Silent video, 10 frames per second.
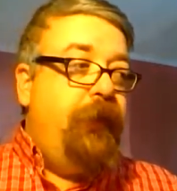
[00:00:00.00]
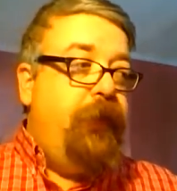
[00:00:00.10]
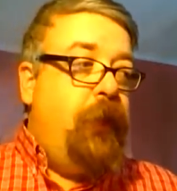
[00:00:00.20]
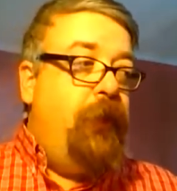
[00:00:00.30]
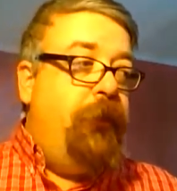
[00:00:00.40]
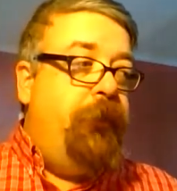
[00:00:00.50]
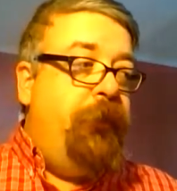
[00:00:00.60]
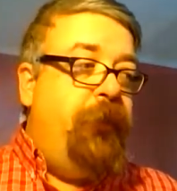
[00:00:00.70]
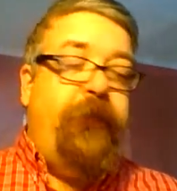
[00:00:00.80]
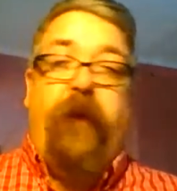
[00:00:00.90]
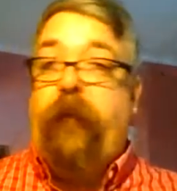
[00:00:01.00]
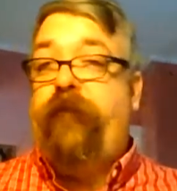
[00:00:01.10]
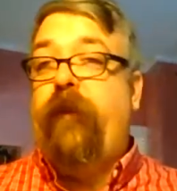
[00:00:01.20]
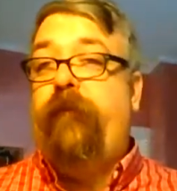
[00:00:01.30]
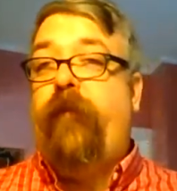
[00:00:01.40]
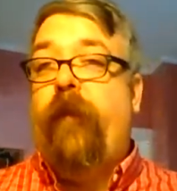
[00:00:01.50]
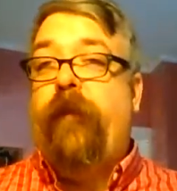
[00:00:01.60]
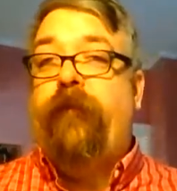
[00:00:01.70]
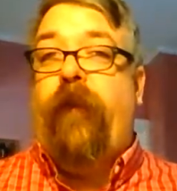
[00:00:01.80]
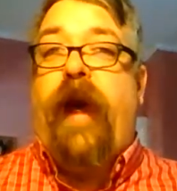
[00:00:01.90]
You've developed some form
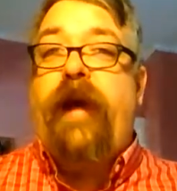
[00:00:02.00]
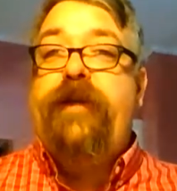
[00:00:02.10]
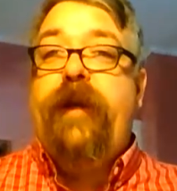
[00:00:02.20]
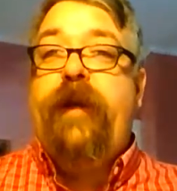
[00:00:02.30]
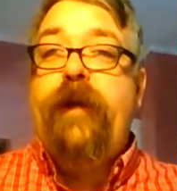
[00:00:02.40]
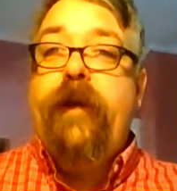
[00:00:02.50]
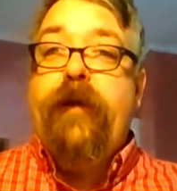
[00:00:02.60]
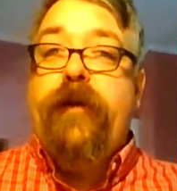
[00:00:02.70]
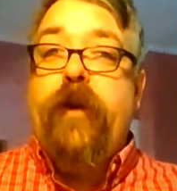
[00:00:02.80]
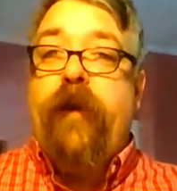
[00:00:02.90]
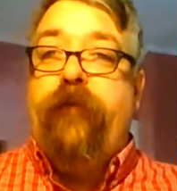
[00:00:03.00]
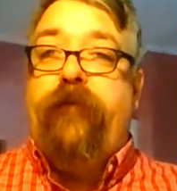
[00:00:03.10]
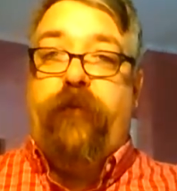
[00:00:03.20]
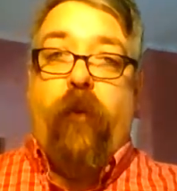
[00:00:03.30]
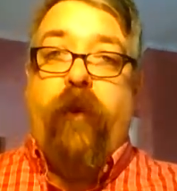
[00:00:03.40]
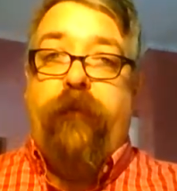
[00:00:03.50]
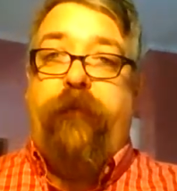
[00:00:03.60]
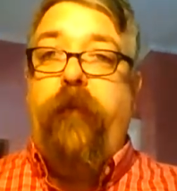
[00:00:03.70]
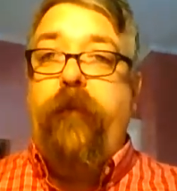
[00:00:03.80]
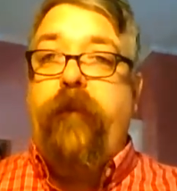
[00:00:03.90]
of logic. You have stored
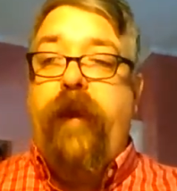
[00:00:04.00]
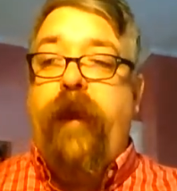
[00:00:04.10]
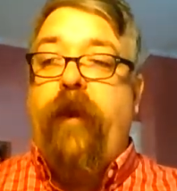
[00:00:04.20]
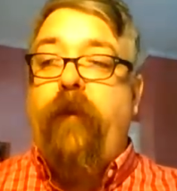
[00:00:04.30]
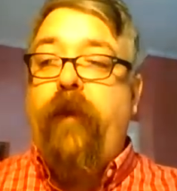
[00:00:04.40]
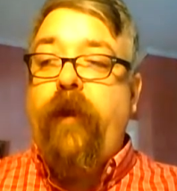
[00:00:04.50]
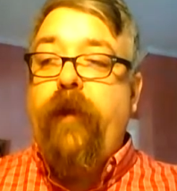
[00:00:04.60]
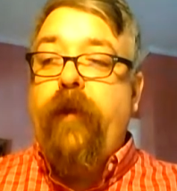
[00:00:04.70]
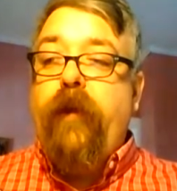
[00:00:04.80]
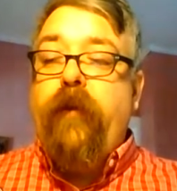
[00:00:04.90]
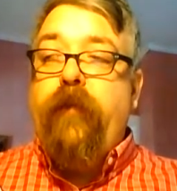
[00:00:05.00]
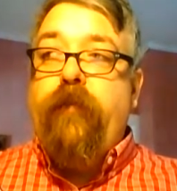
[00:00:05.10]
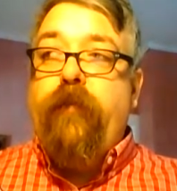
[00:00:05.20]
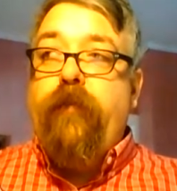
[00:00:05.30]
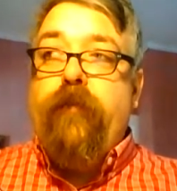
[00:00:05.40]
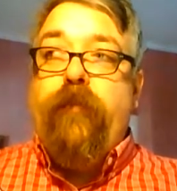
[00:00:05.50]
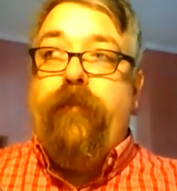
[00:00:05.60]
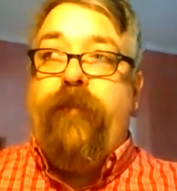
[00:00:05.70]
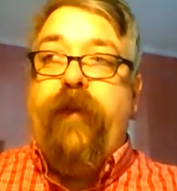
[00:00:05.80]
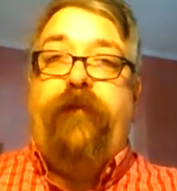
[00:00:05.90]
food now.
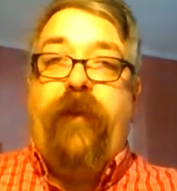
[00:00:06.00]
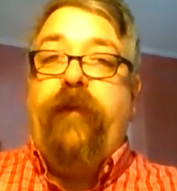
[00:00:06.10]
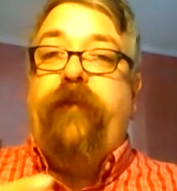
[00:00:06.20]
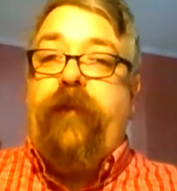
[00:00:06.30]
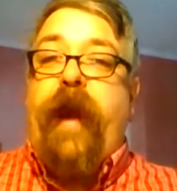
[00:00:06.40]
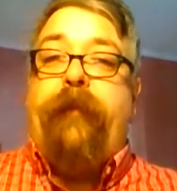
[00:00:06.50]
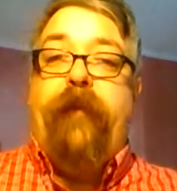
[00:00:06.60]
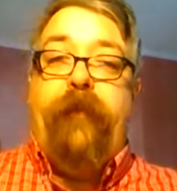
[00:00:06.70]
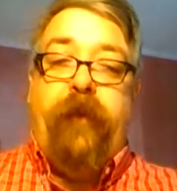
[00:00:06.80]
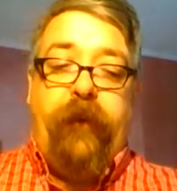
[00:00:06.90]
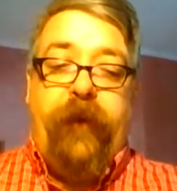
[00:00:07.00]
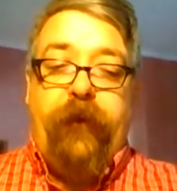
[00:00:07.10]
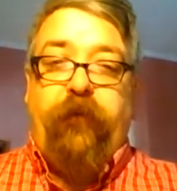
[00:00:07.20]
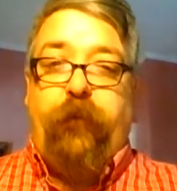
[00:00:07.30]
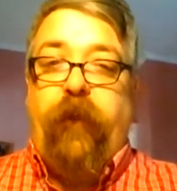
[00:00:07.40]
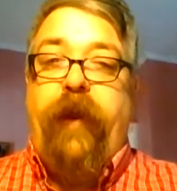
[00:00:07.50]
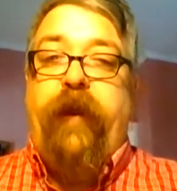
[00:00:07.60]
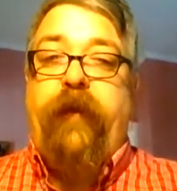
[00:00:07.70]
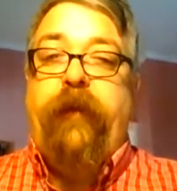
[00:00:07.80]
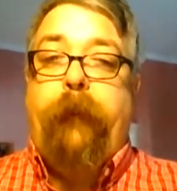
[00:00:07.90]
This is adaptability
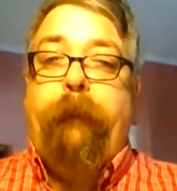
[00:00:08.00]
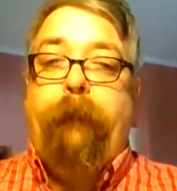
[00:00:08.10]
explained